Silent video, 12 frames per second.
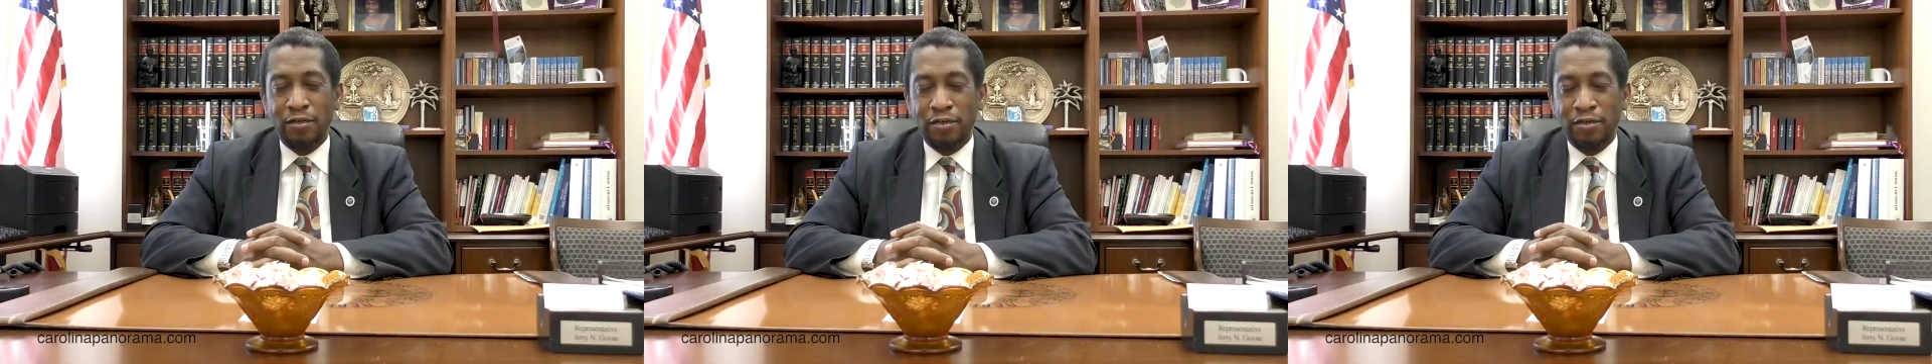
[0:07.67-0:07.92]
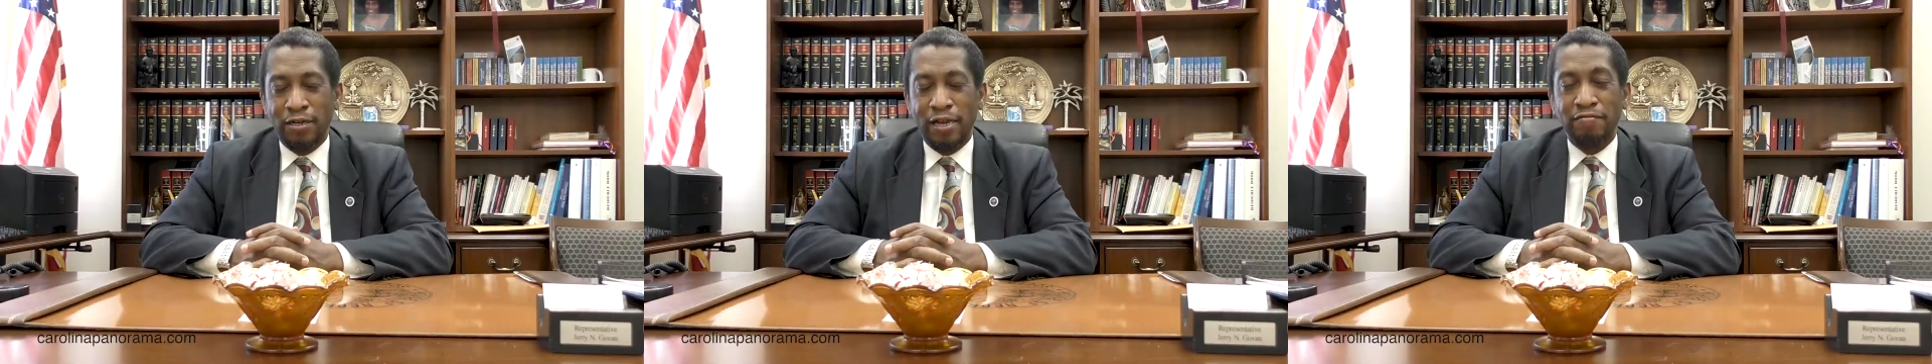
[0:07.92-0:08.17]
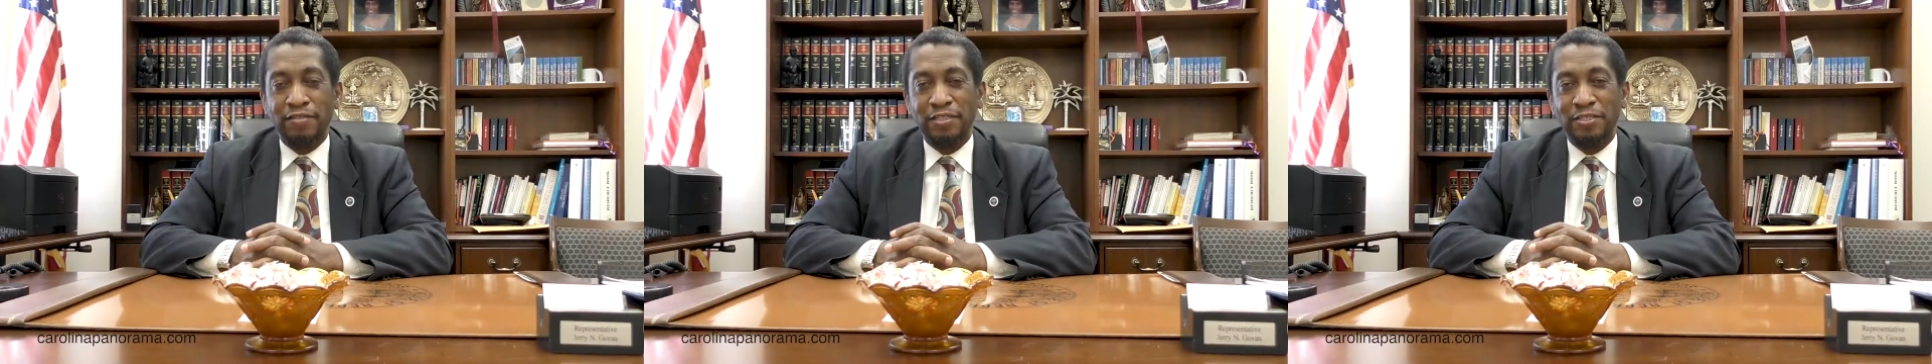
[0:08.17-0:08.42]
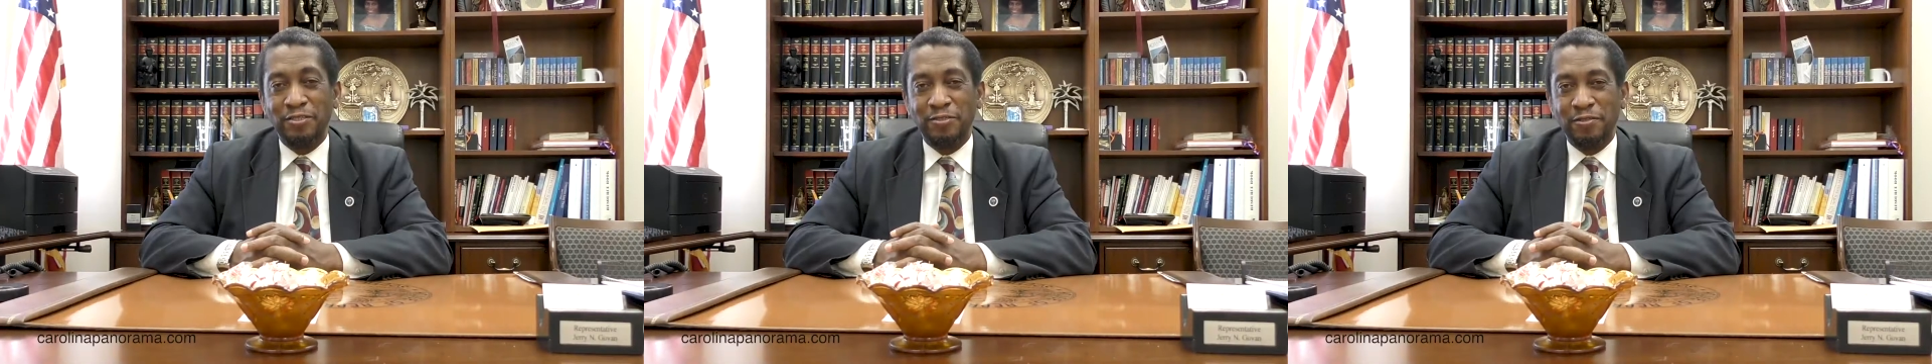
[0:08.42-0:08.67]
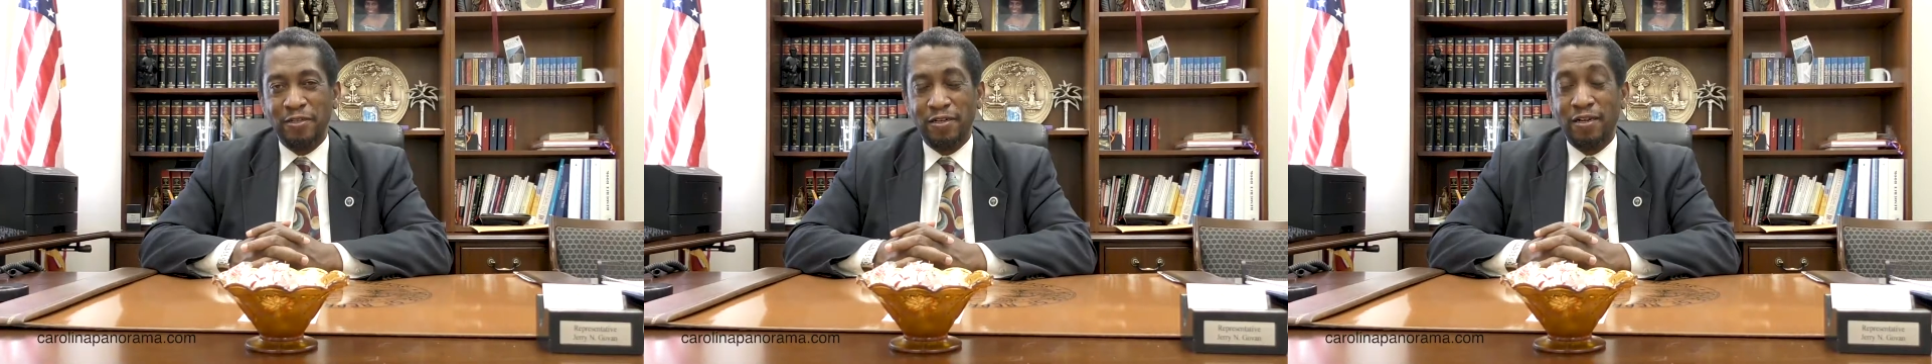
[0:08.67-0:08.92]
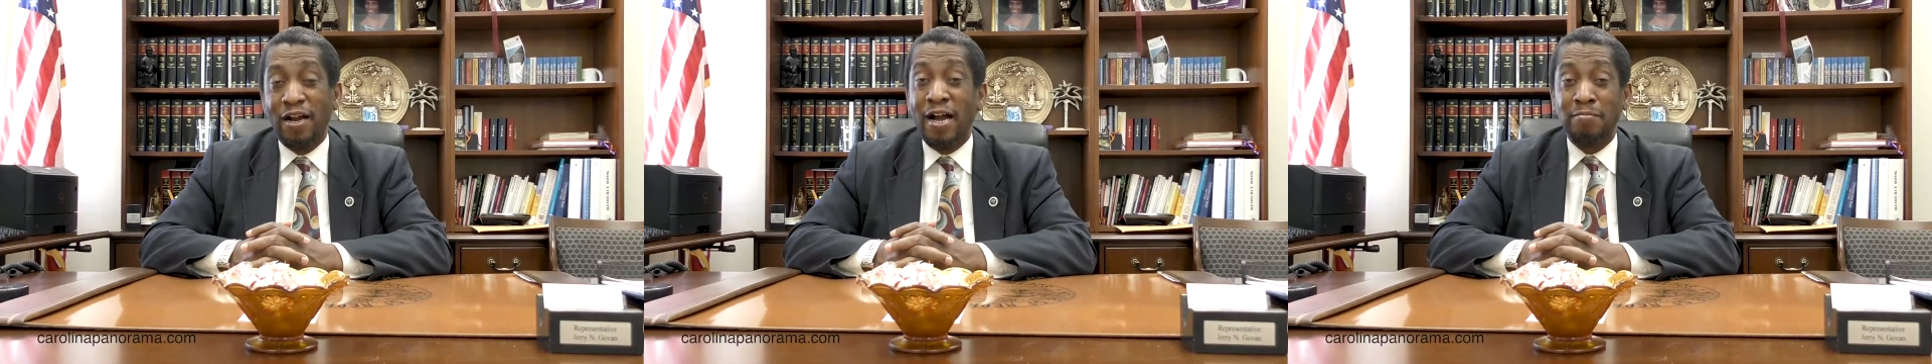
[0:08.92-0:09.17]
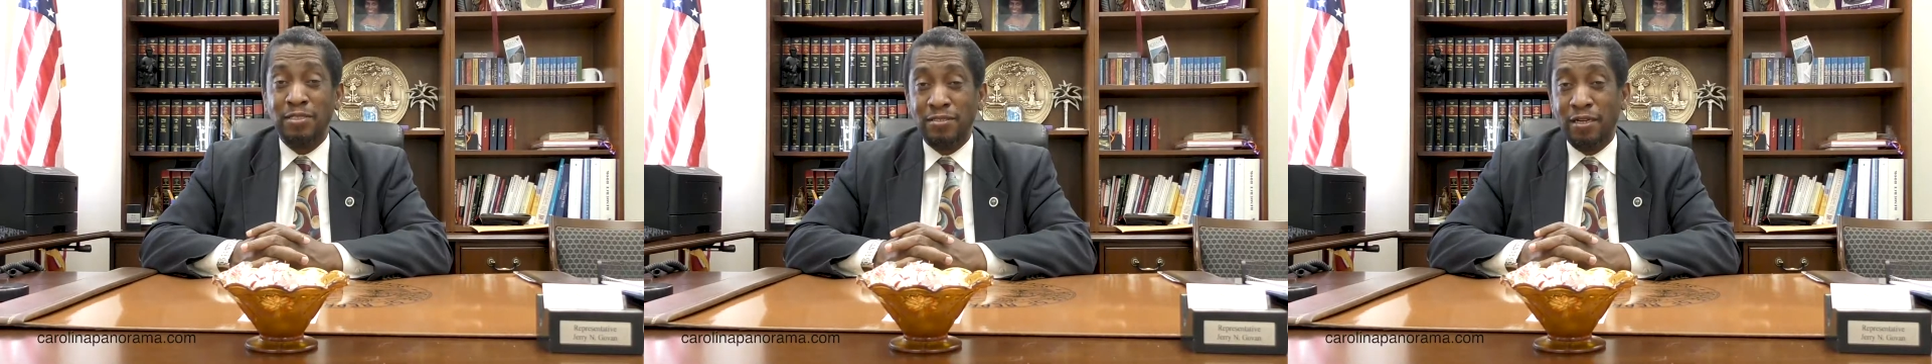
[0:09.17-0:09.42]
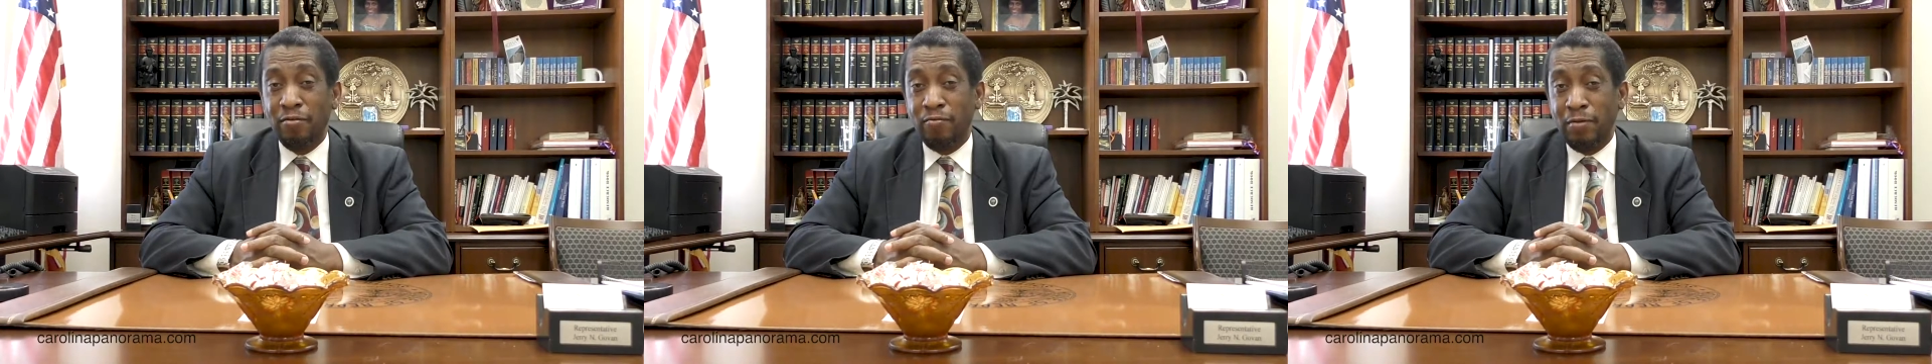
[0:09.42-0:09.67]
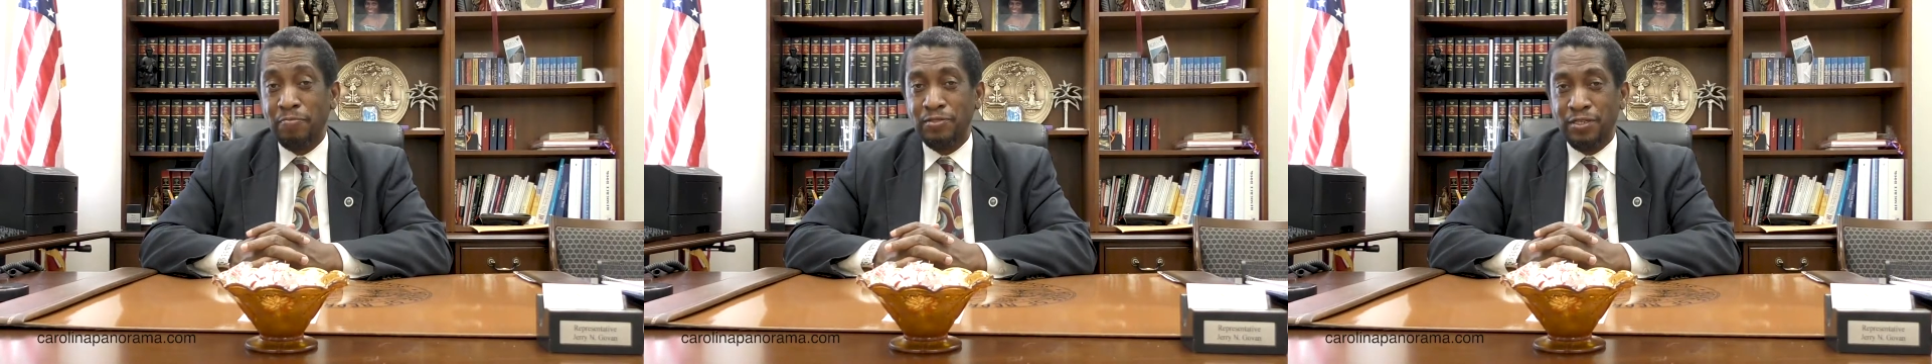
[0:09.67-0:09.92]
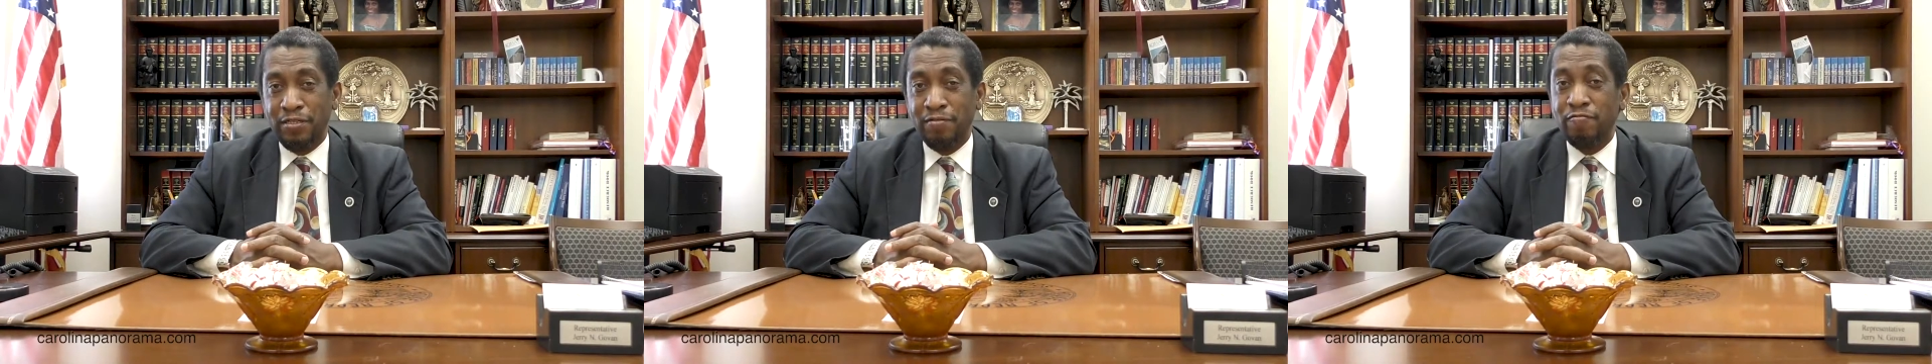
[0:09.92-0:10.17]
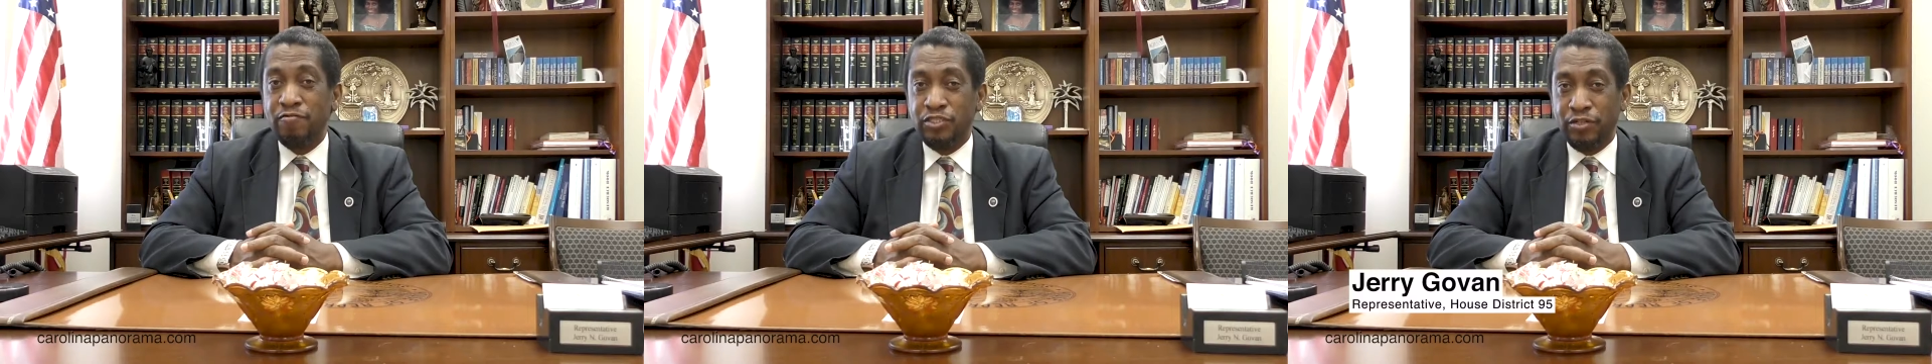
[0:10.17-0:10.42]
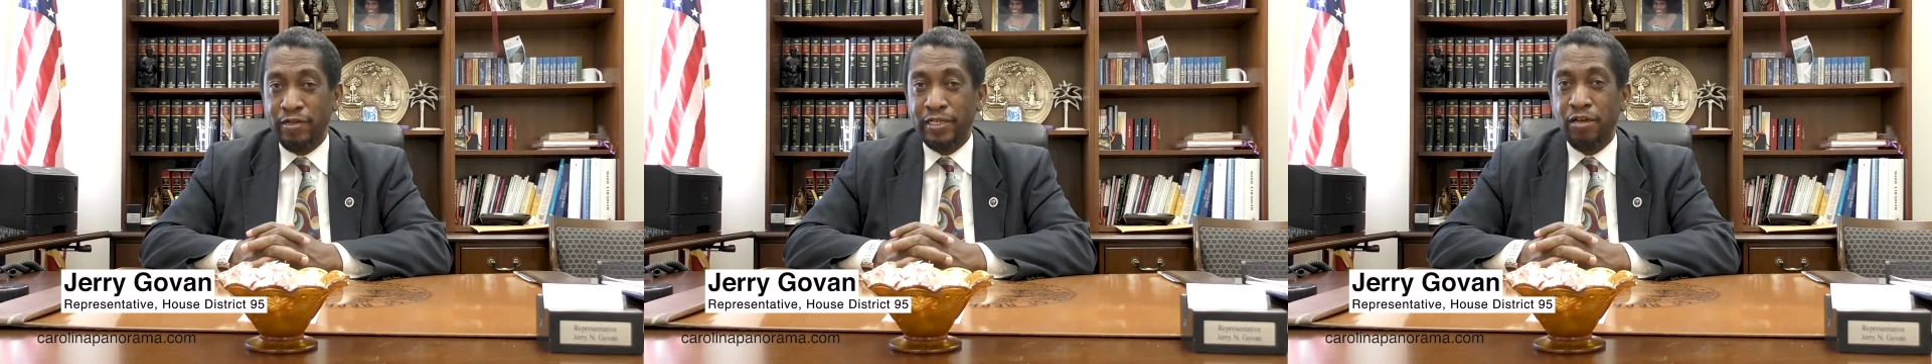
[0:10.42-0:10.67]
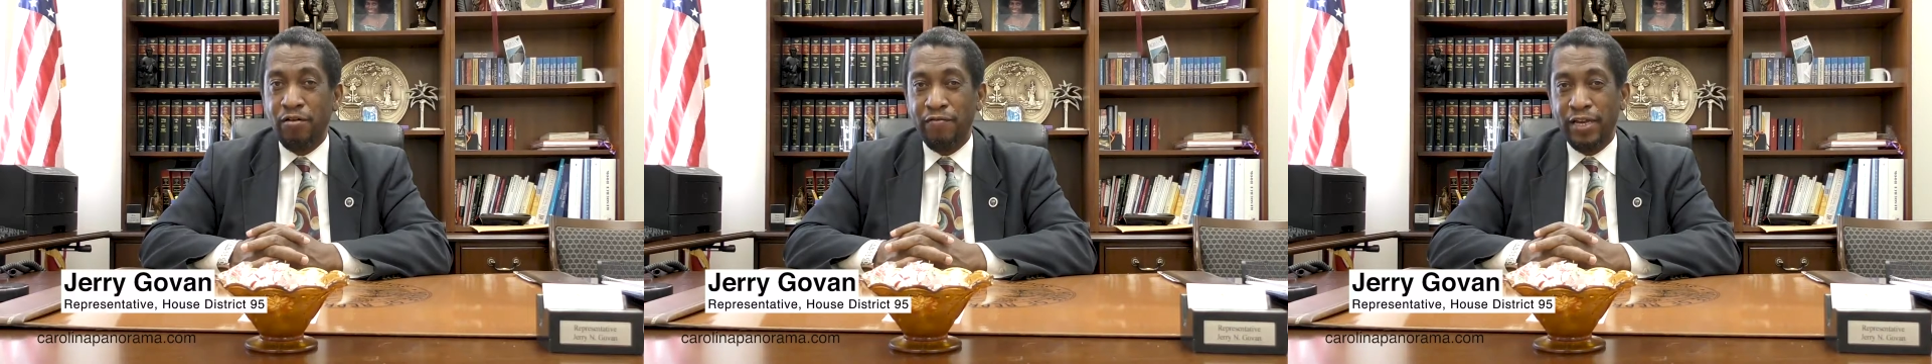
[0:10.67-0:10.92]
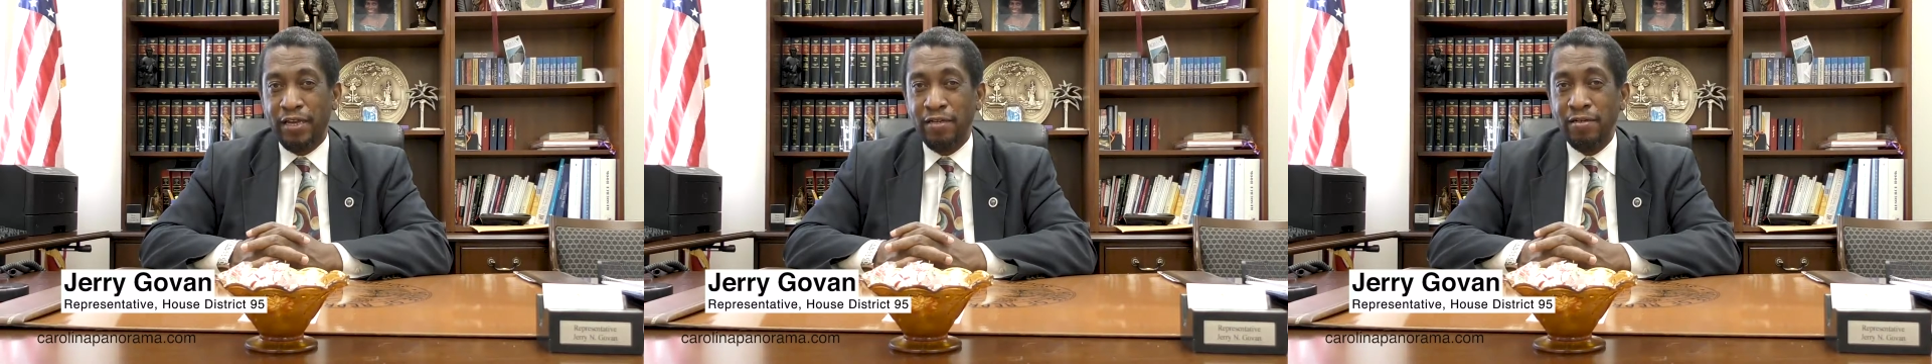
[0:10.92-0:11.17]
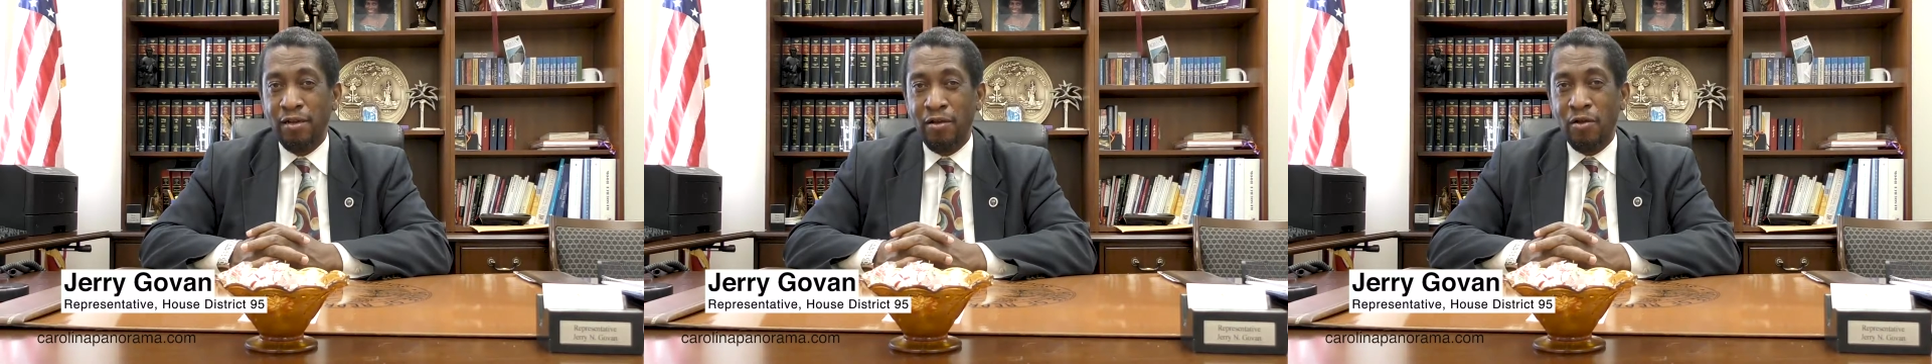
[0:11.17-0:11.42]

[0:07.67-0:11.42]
Good afternoon. I'm State Representative Jerry Govan,